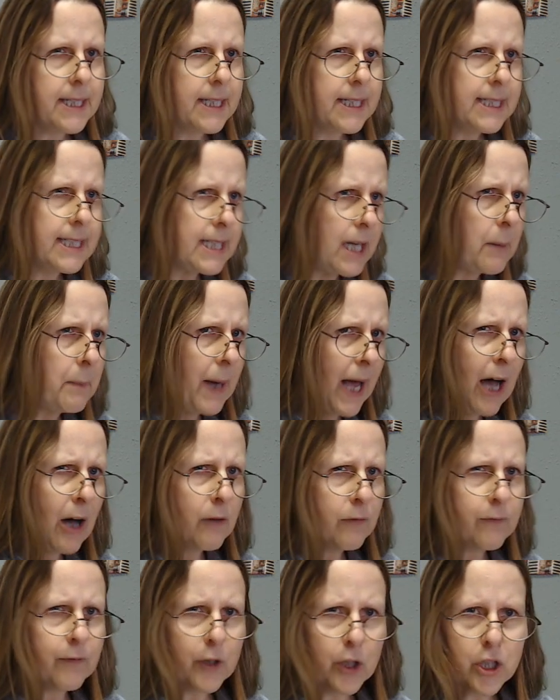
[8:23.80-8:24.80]

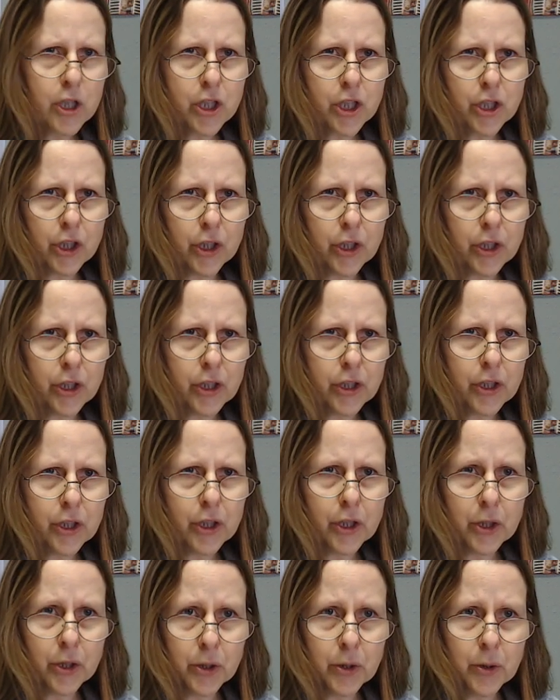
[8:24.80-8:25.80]
Somehow Virgil
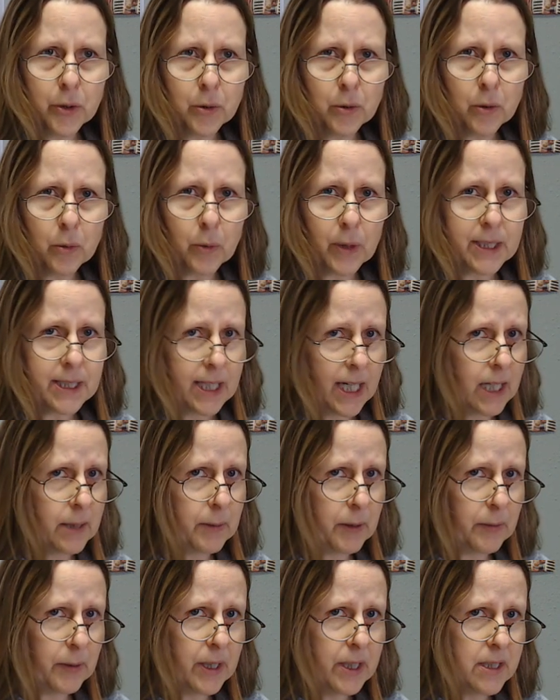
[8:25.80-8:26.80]
knew what time
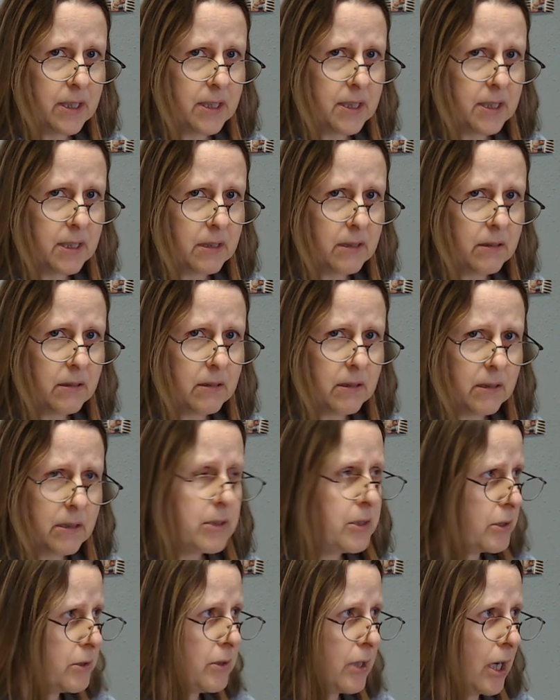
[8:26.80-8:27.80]
it was.
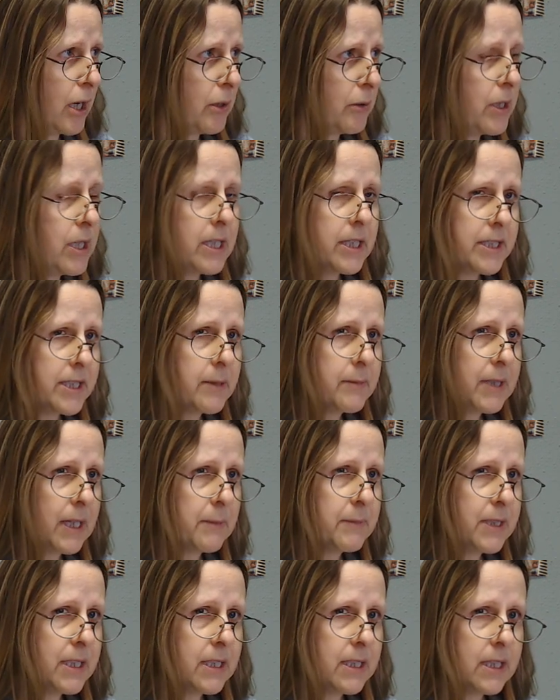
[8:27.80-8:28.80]
Do you know?
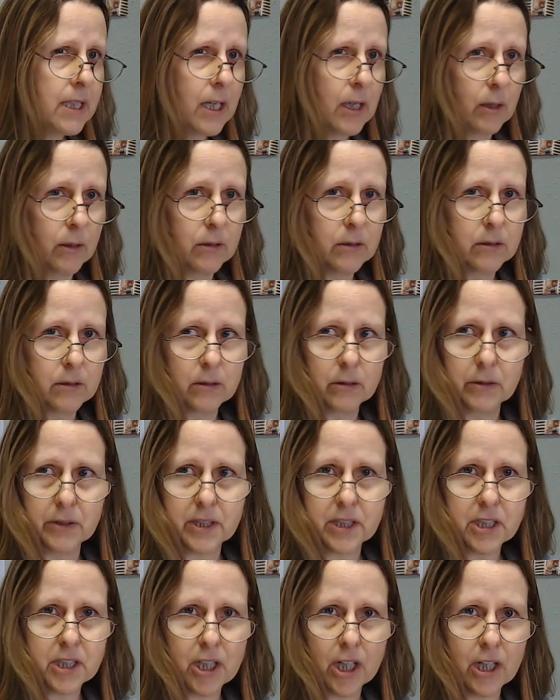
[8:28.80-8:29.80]
Sometimes he said, Oh, the
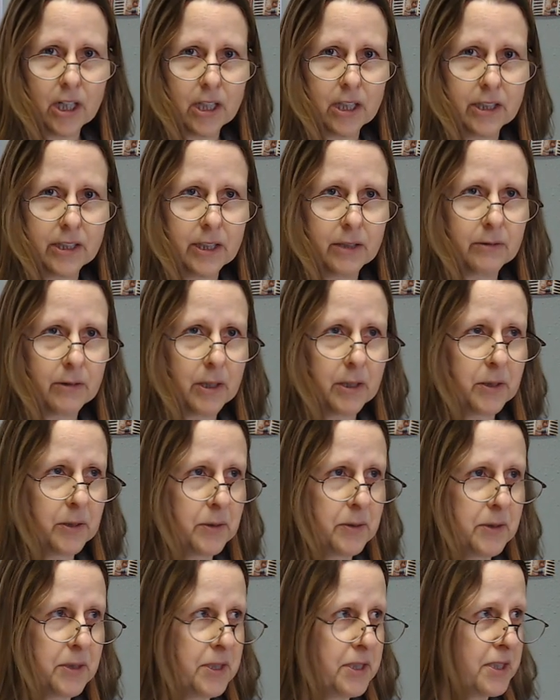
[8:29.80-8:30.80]
star that
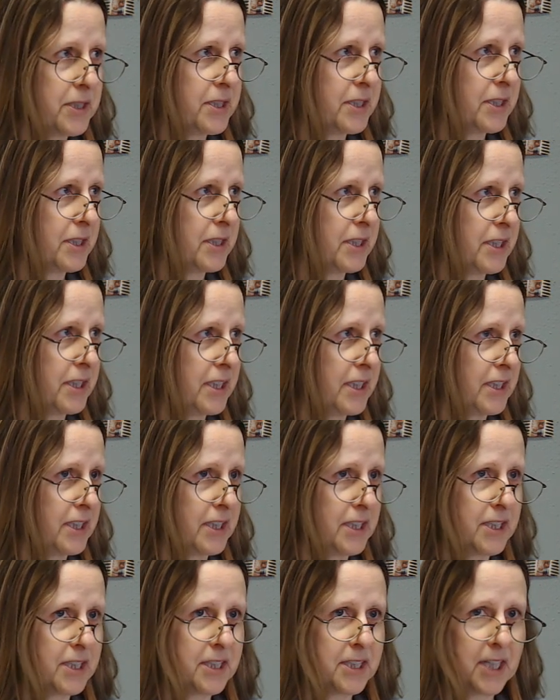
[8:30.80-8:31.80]
rose then
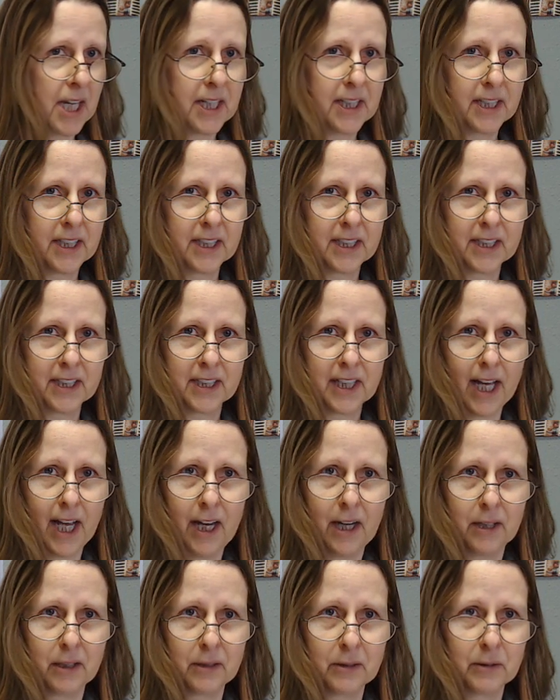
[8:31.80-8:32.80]
is setting
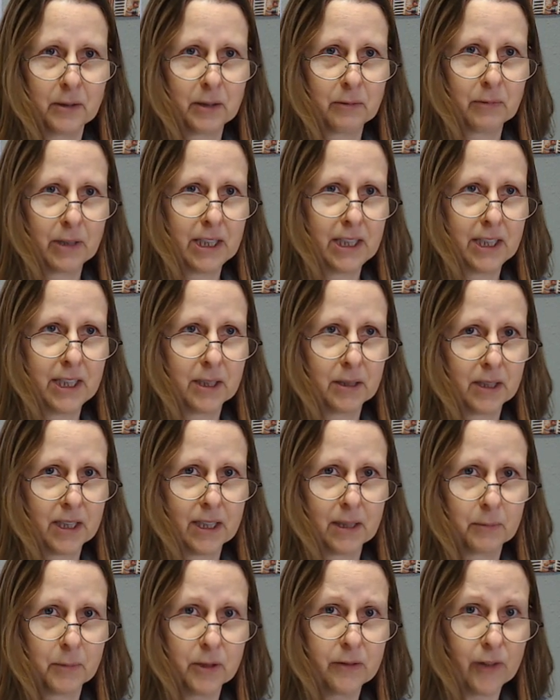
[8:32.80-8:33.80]
now, and we need to get
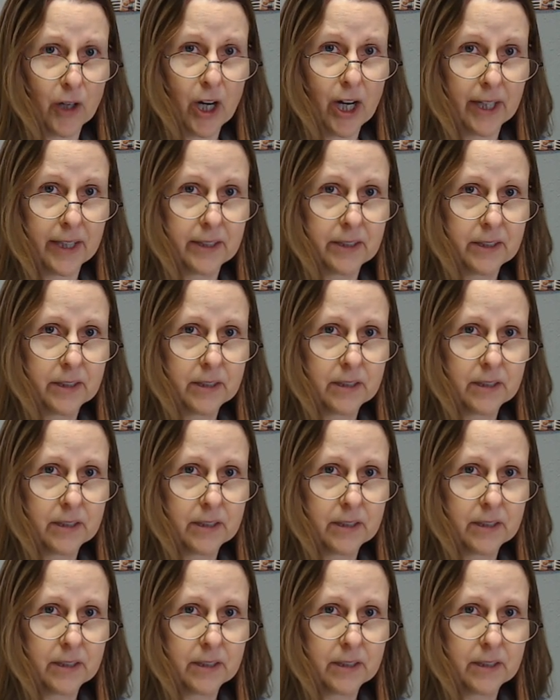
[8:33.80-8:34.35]
a move on.